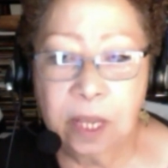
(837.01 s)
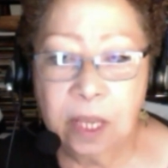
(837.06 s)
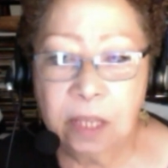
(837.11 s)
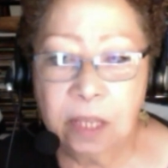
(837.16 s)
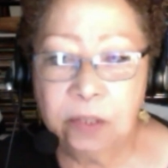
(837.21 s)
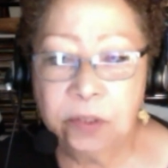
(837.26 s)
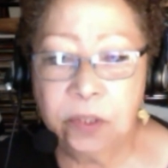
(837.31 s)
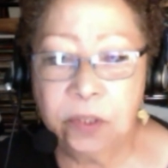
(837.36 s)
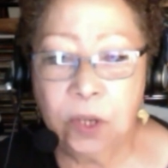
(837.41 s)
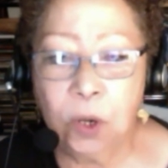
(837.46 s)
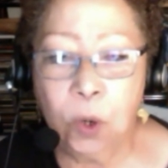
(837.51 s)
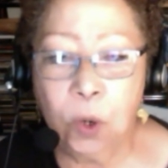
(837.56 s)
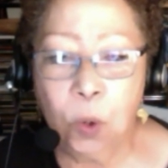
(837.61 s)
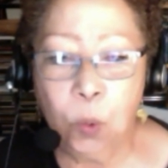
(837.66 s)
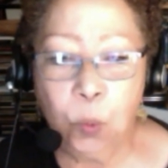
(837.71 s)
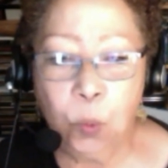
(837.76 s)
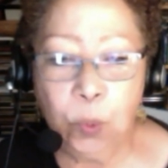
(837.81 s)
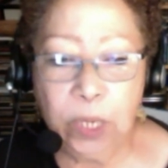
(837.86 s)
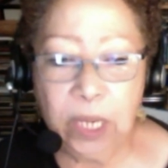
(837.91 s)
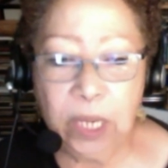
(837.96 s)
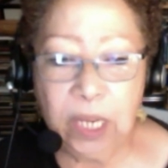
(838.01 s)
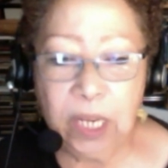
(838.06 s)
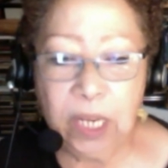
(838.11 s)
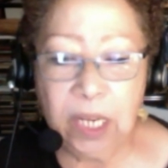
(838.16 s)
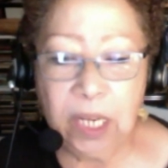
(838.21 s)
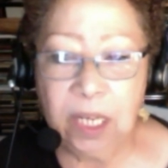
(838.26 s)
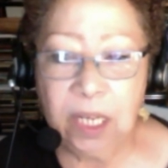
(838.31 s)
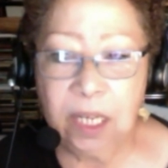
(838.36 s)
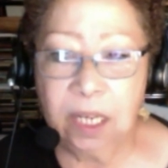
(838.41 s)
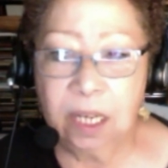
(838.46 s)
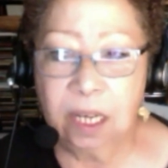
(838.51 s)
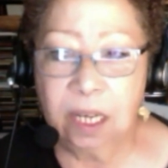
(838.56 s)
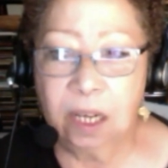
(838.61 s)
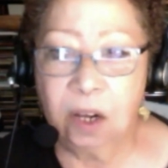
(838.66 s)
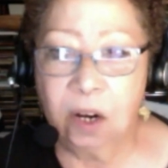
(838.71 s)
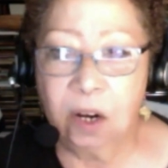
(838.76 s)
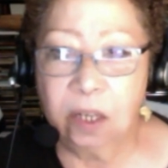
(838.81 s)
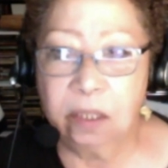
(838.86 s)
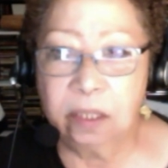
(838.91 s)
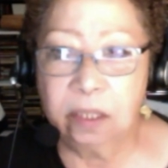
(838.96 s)
So we
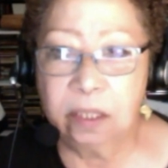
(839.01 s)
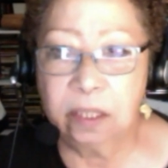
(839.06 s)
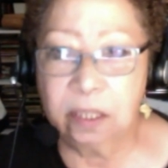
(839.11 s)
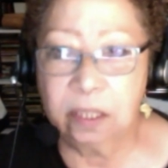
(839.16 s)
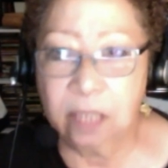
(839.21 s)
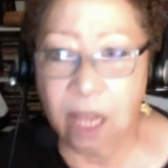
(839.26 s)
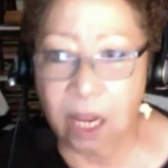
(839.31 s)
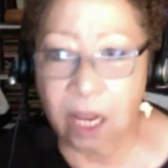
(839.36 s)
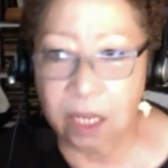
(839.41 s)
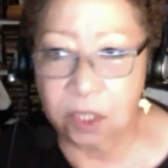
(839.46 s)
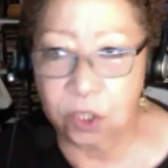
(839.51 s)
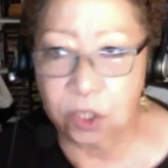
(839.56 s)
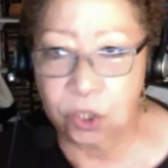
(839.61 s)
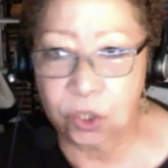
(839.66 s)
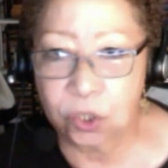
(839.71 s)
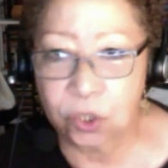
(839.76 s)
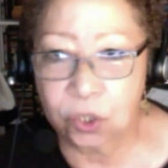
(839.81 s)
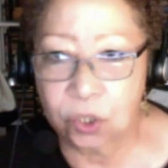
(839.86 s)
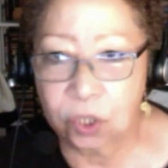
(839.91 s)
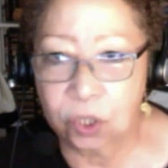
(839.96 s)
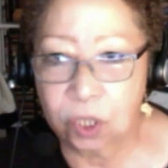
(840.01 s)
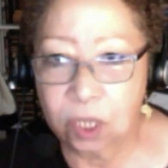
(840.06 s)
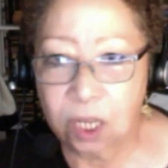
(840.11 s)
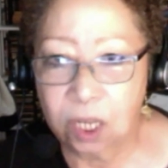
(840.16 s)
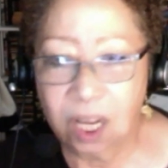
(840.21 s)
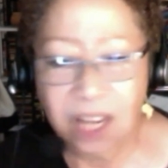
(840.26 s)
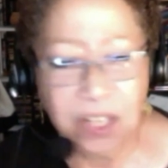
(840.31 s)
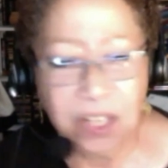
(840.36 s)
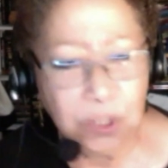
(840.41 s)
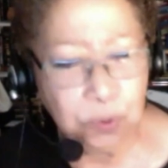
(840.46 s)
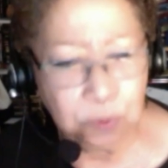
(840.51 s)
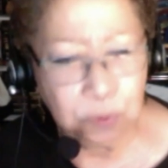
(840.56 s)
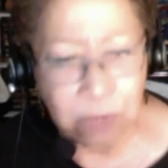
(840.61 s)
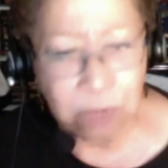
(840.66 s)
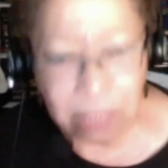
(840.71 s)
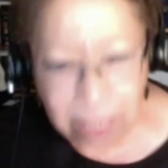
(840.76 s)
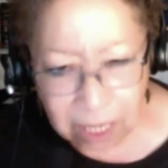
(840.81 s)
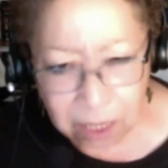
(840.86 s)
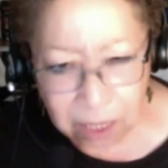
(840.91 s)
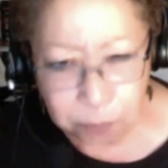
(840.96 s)
are such a
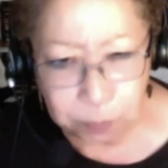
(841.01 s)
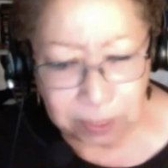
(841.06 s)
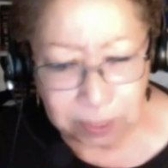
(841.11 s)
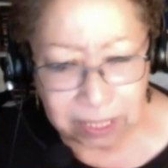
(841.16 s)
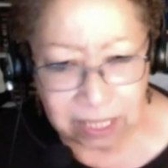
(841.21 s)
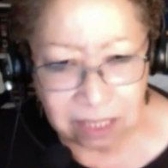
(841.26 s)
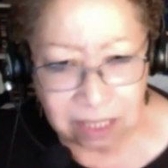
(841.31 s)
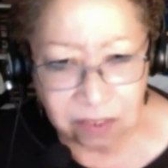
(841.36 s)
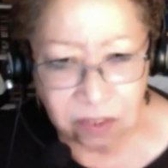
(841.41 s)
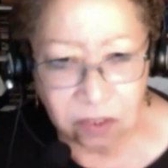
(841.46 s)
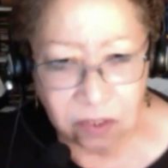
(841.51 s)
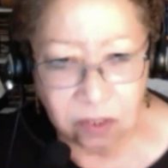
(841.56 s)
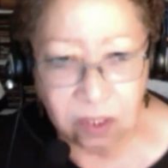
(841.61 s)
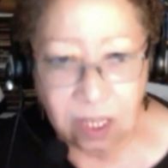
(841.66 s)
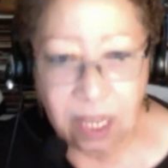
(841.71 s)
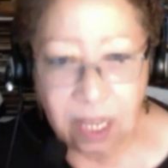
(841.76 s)
unique place.